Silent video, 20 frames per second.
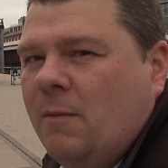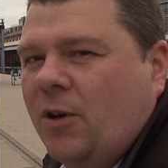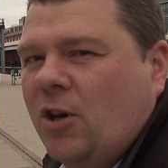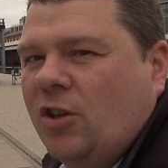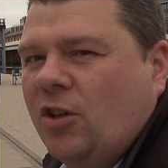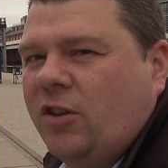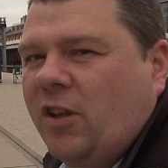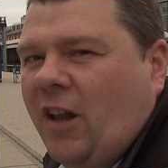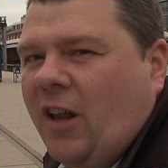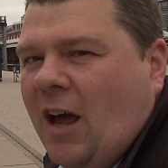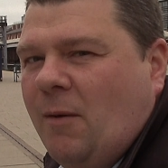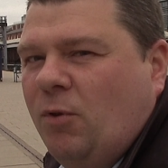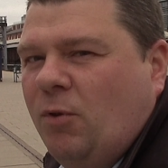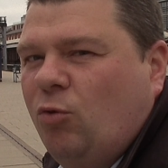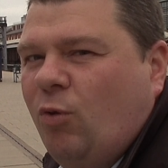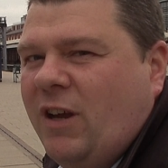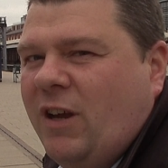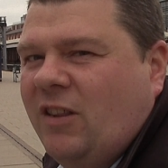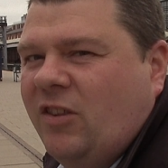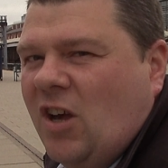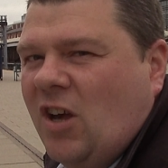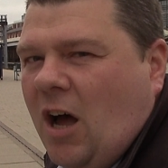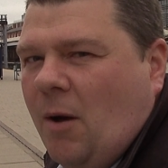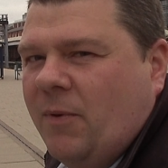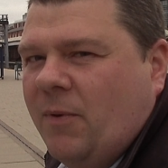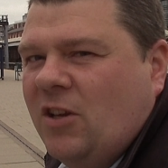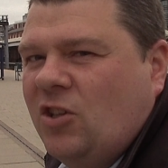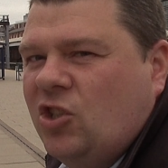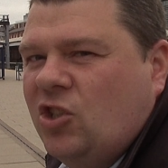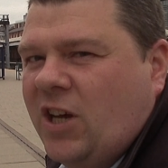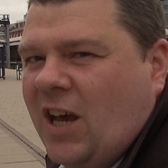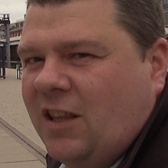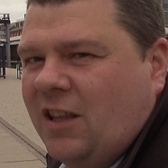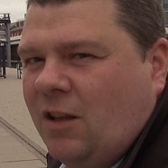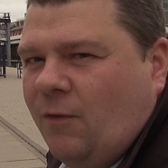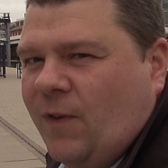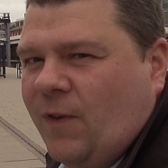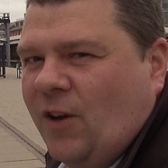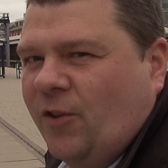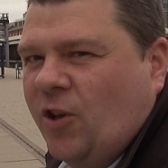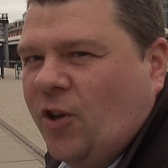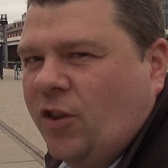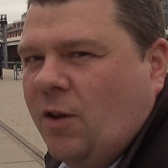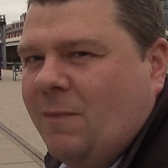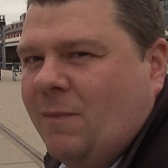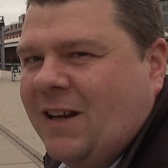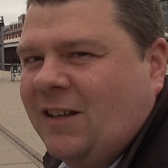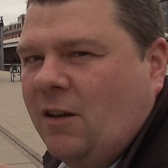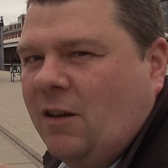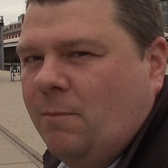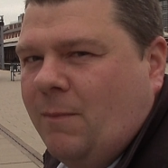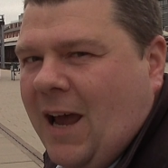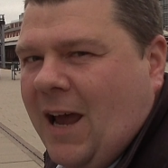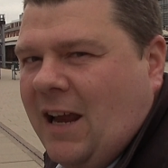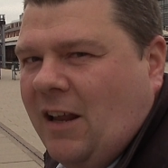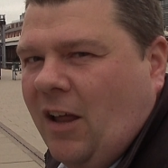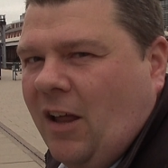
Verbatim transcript: because the line between Derby and Chesterfield on the Midland Main